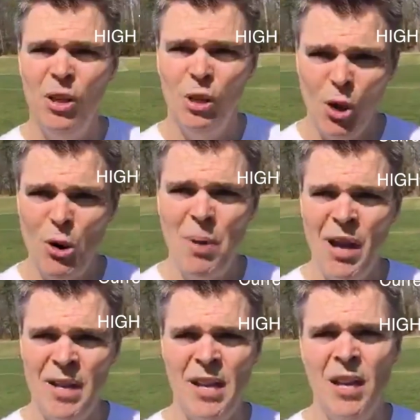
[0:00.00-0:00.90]
lower
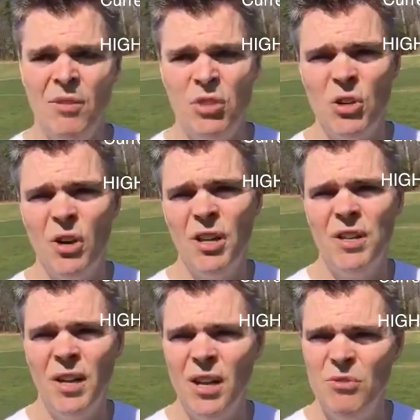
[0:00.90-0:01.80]
body. And I've started
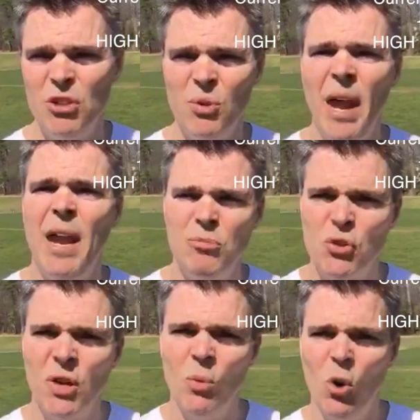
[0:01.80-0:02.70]
to do
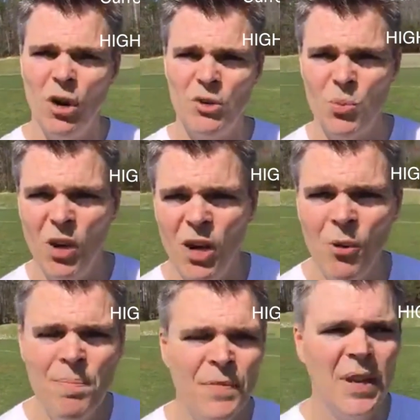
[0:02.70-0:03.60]
hamstring work as
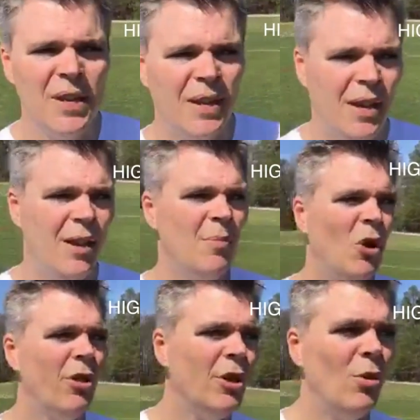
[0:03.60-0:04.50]
well,
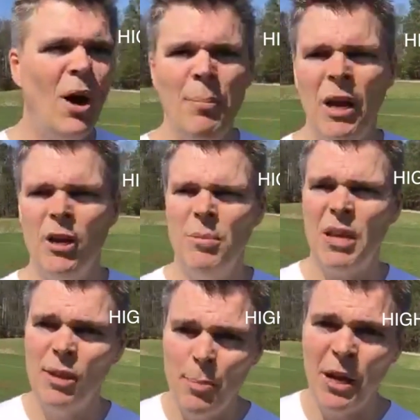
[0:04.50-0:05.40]
although I'm not going to be
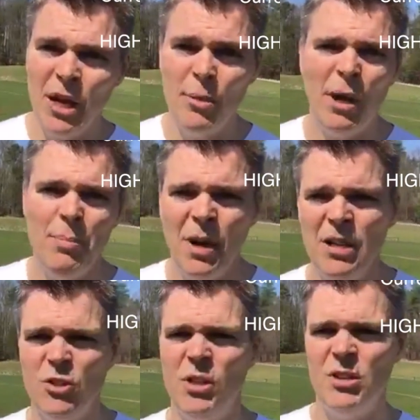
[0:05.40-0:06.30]
clipping into my
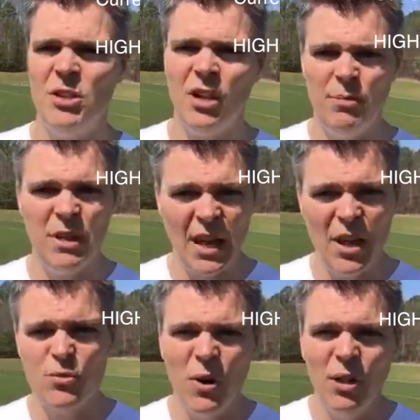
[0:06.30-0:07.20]
bike, so that's not going to be
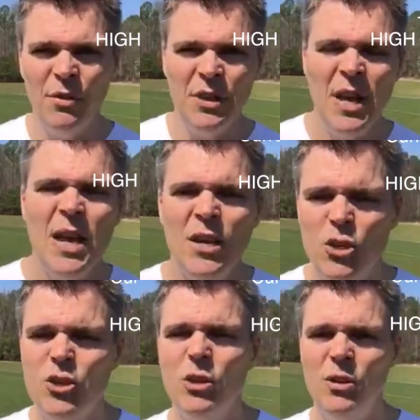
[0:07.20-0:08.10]
as relevant. You
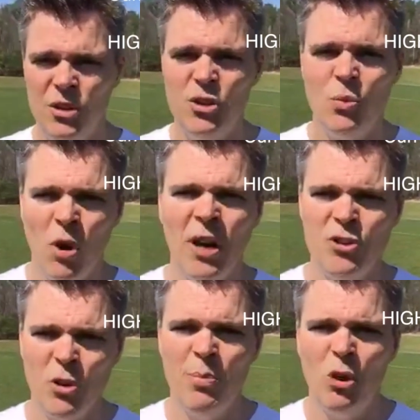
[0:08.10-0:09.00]
should work
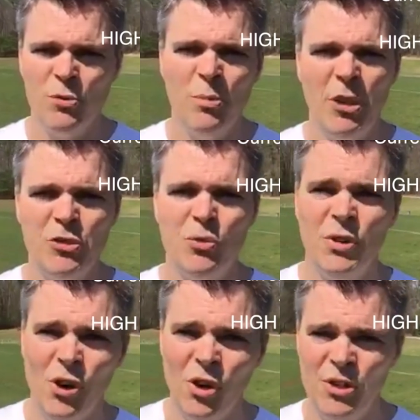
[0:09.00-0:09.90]
out your opposable muscles
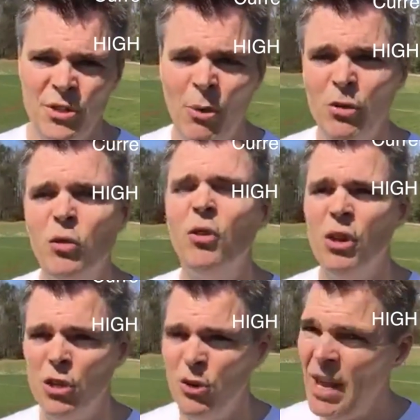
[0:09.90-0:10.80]
regardless. I'm also
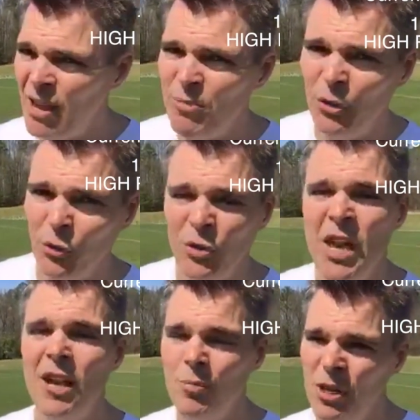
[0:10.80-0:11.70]
starting to do calf muscles.
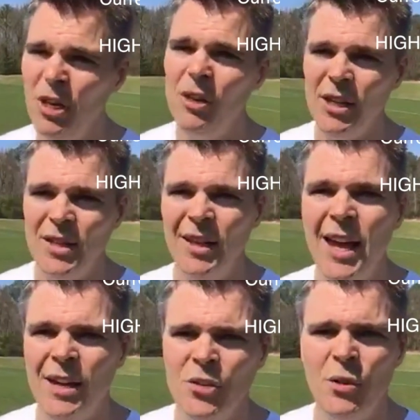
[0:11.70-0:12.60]
I've been neglecting
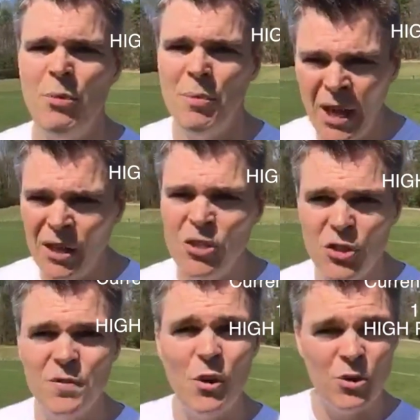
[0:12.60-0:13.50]
that because I've been mainly
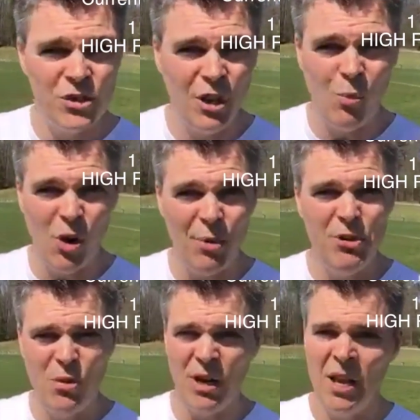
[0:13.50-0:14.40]
just focusing on what I'm
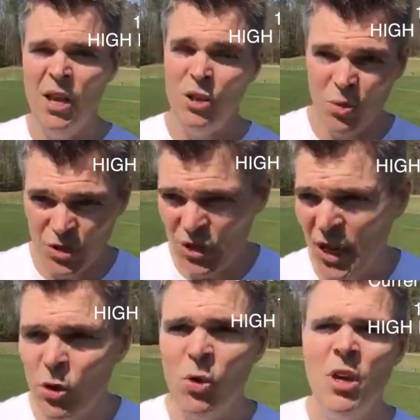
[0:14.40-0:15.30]
doing. You want to
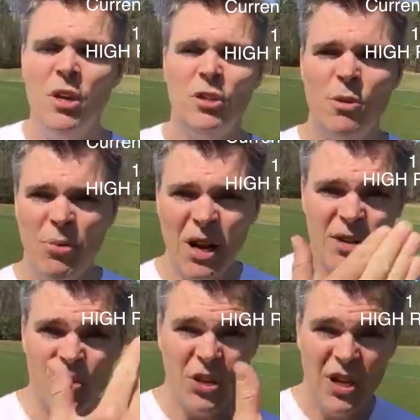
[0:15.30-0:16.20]
cycle, you
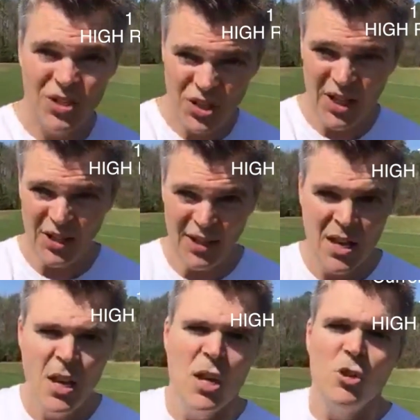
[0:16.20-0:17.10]
practice cycling.
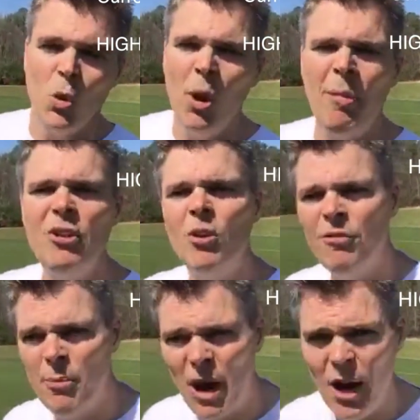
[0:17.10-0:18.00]
So what am I doing
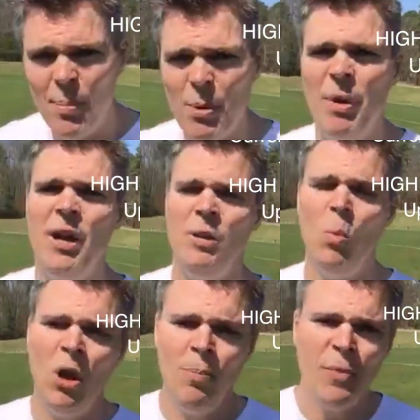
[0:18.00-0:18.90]
for my upper body?
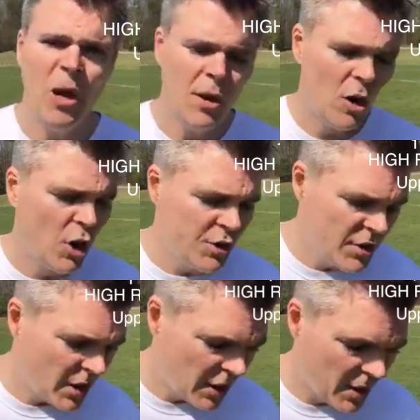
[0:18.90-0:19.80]
Well, on
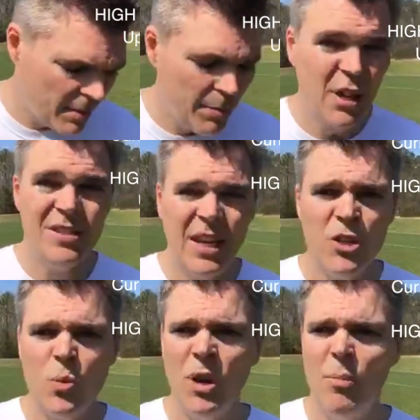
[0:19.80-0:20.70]

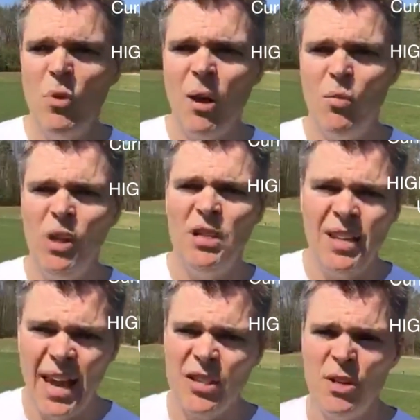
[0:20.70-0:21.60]
days when I'm not really
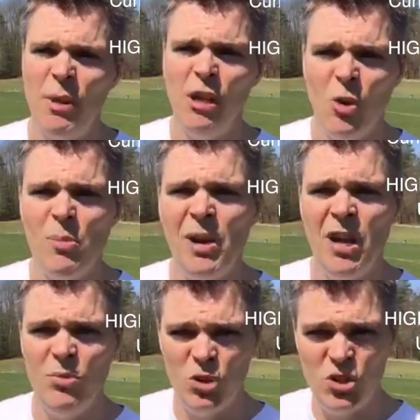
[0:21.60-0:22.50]
taxing my lower body,
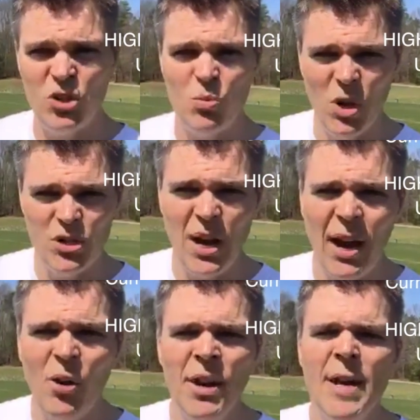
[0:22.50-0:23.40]
body, which just wears you
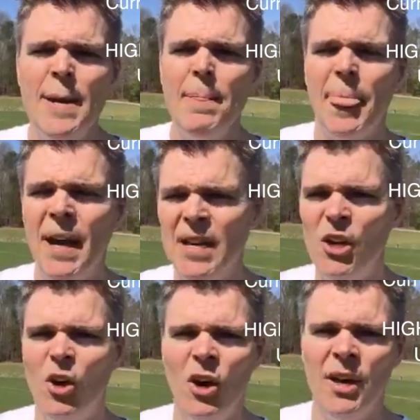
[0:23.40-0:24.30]
out. I
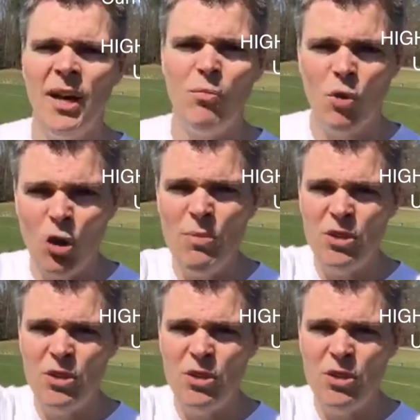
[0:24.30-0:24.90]
get on a row